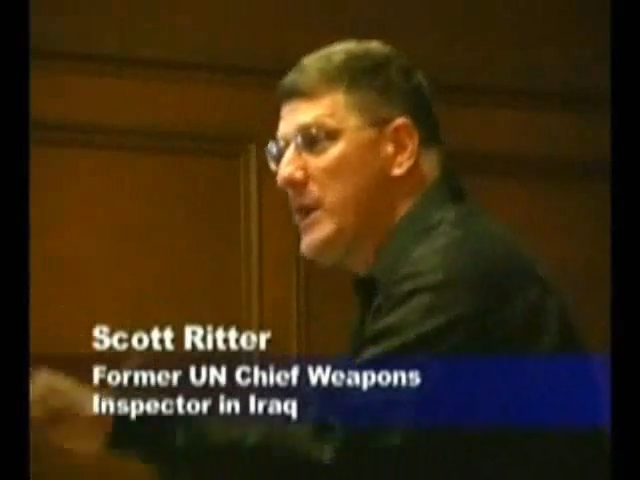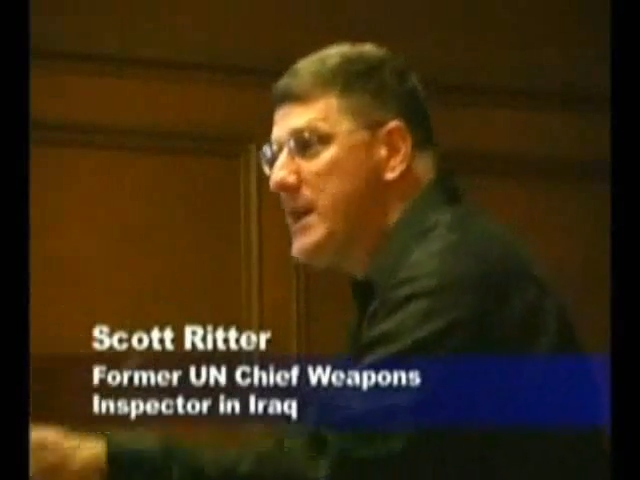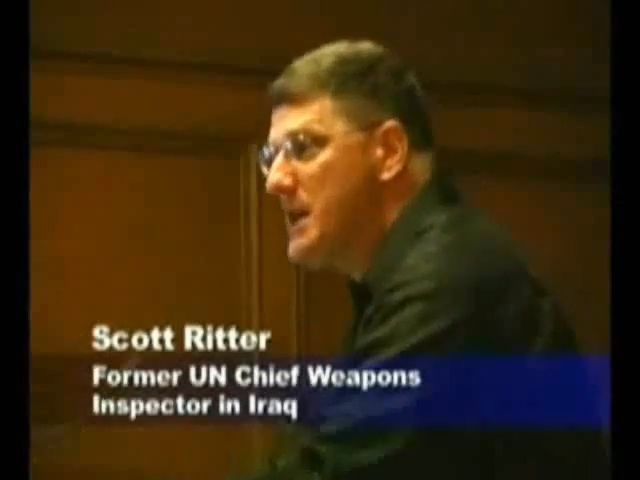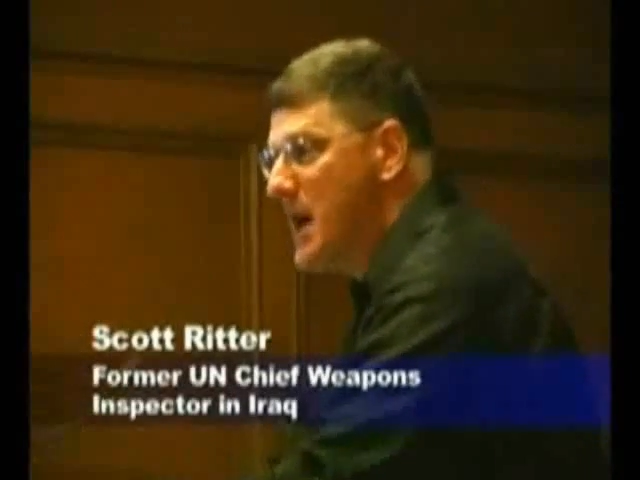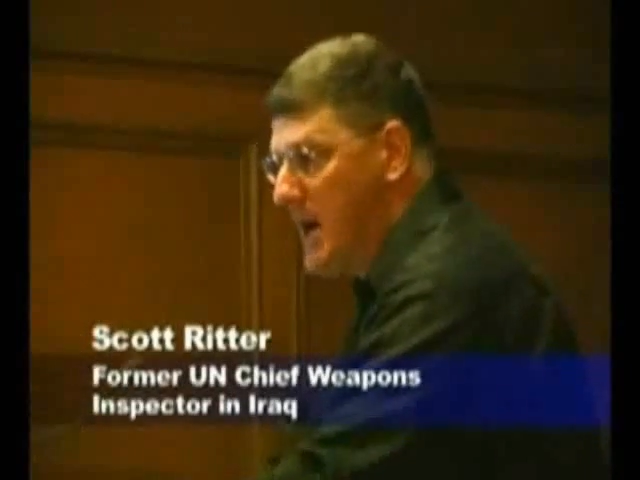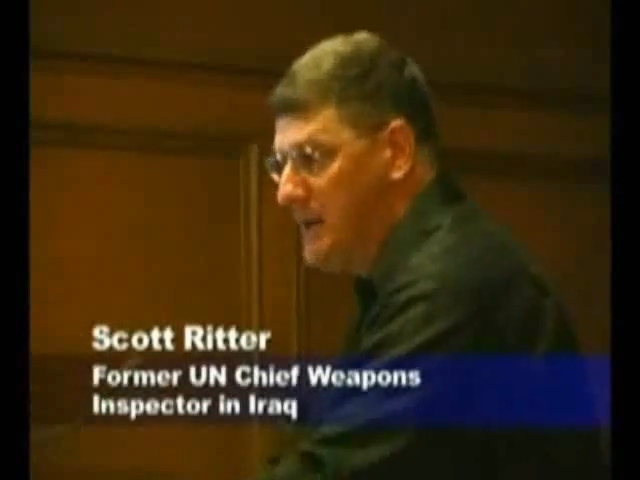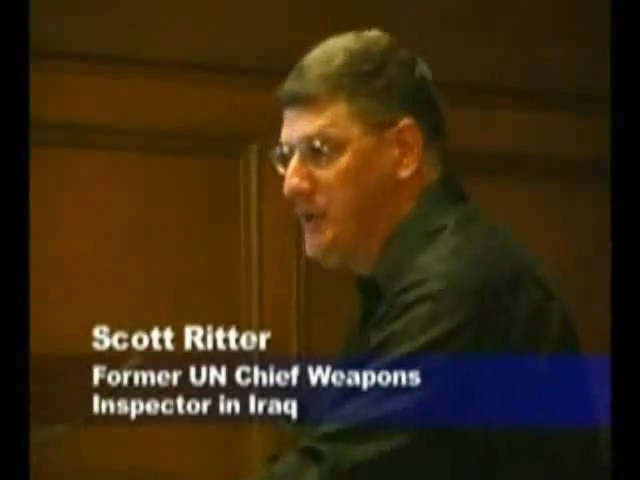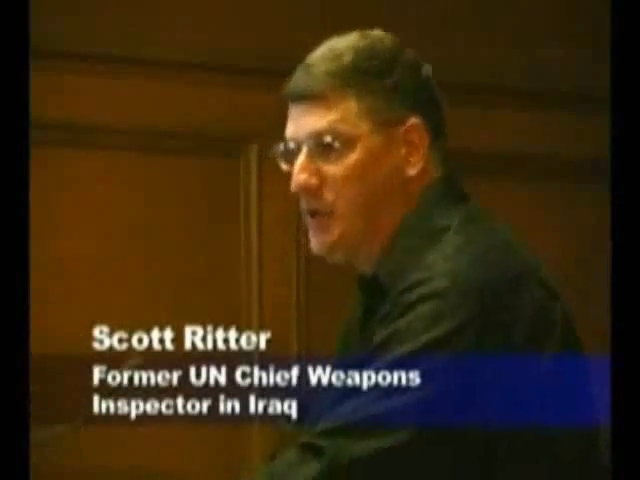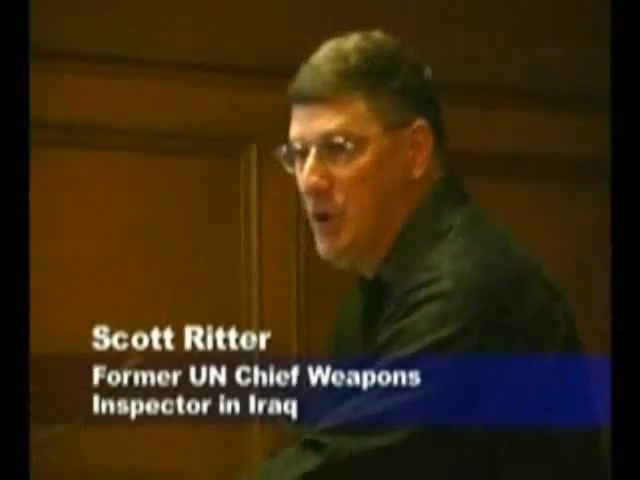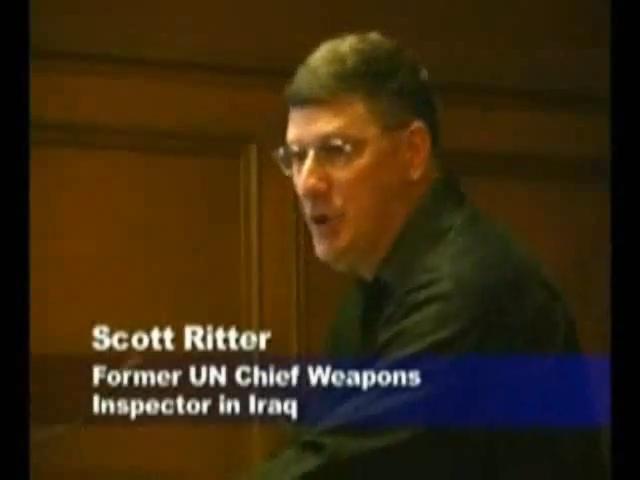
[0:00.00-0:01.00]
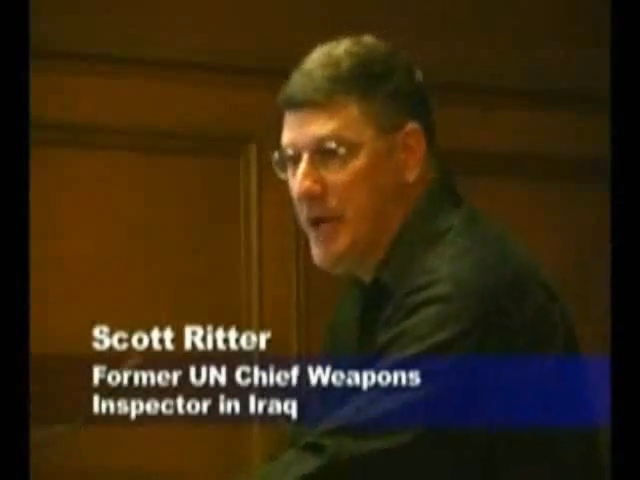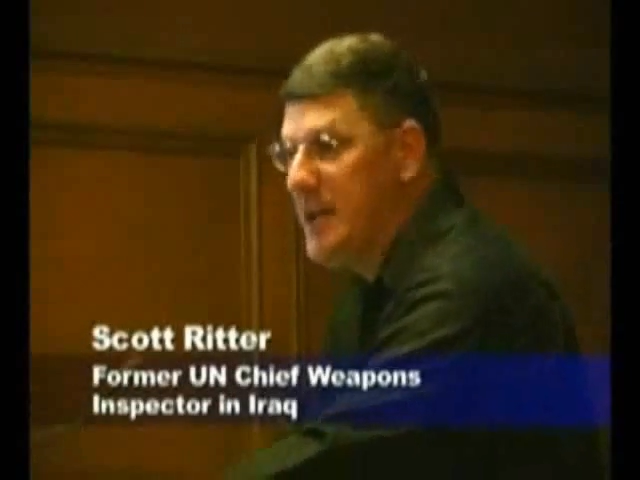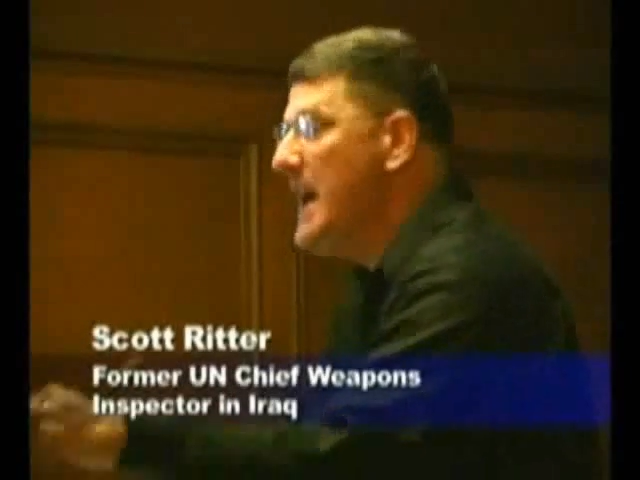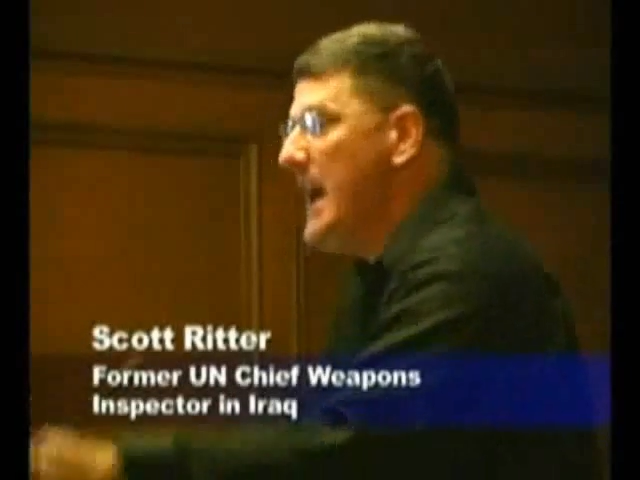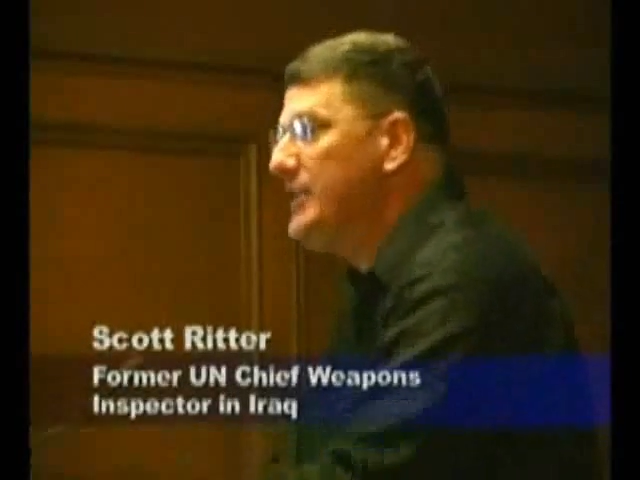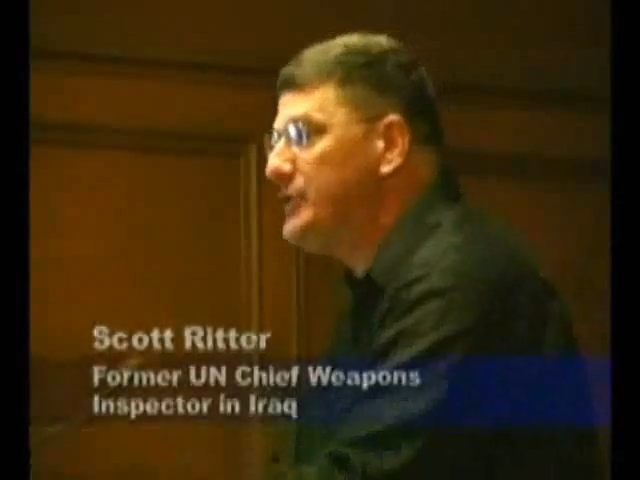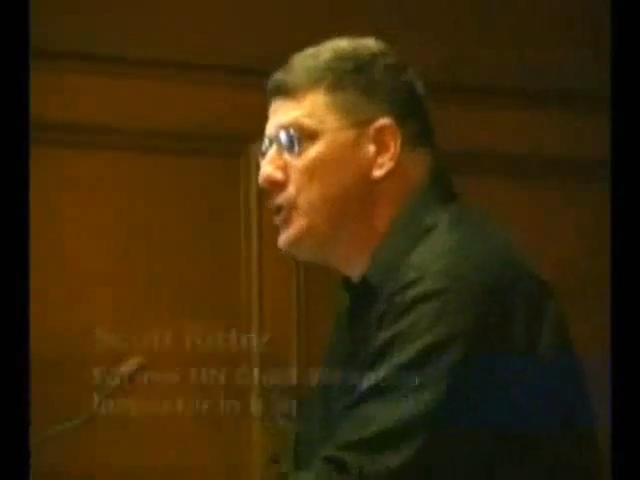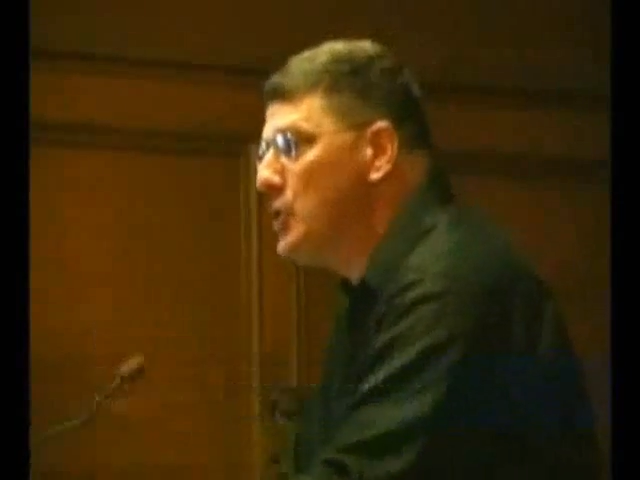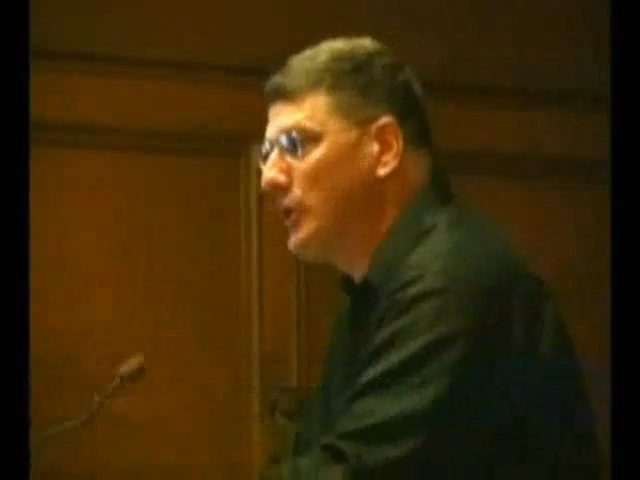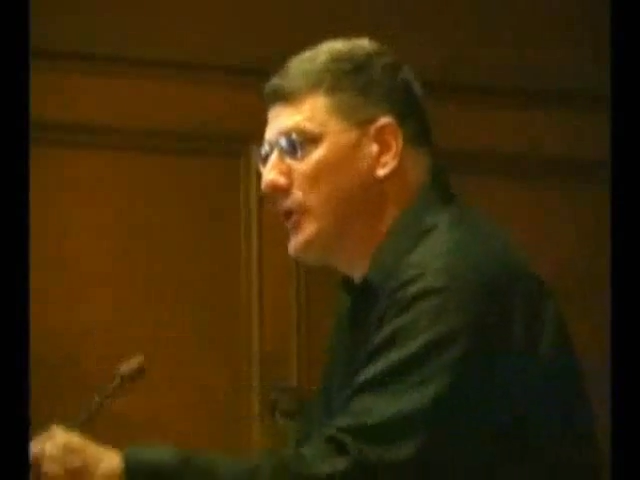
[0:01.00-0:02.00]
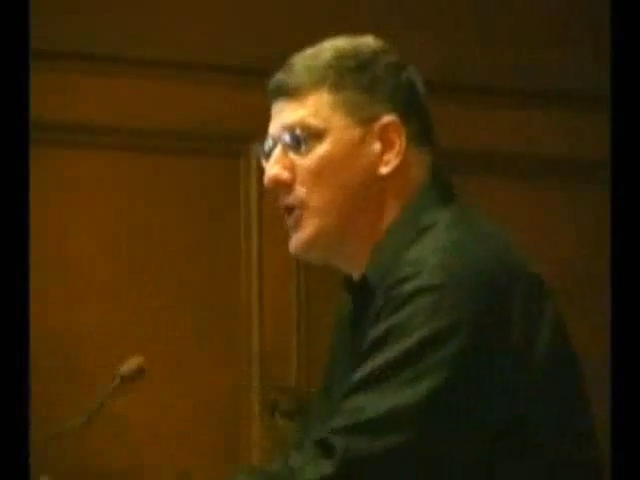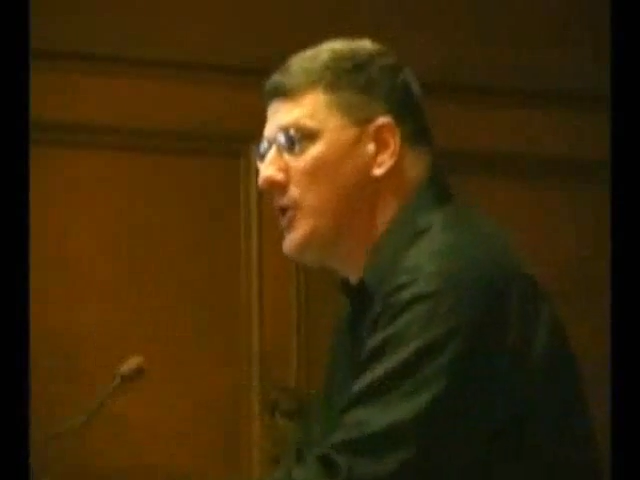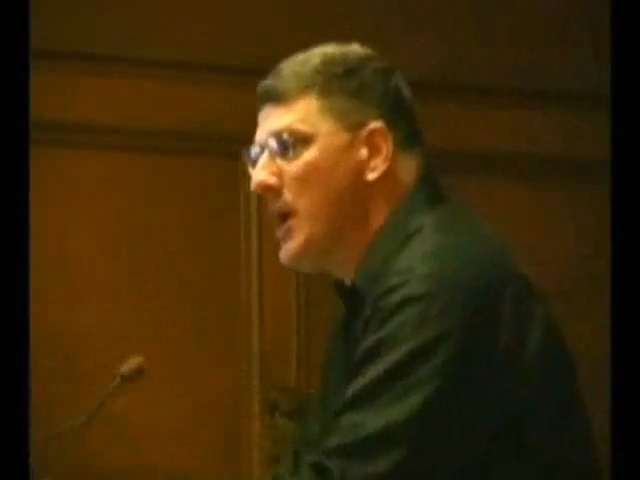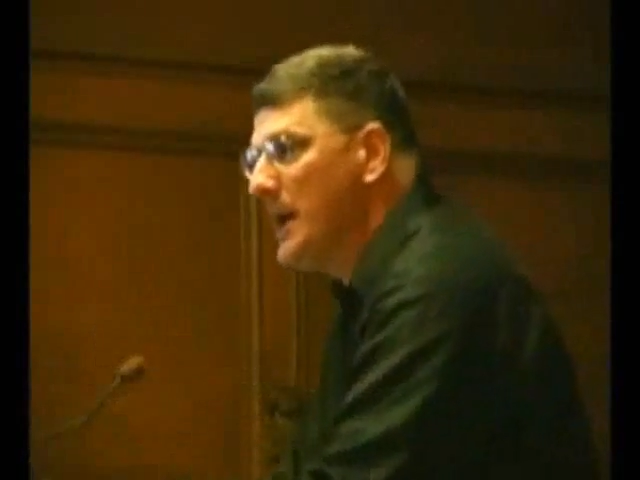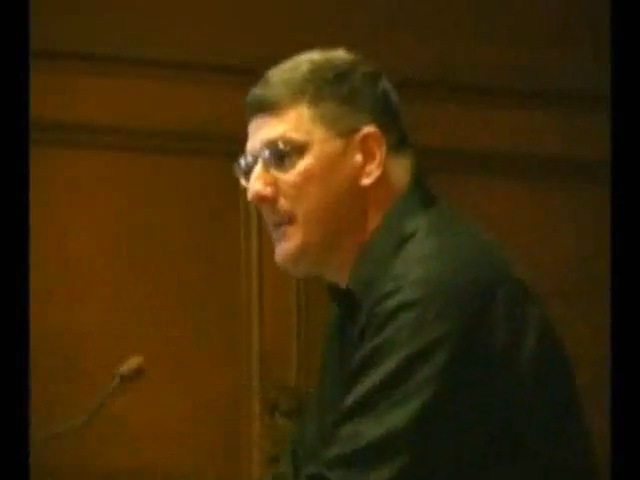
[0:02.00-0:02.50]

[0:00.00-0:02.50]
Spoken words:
reconstituting its nuclear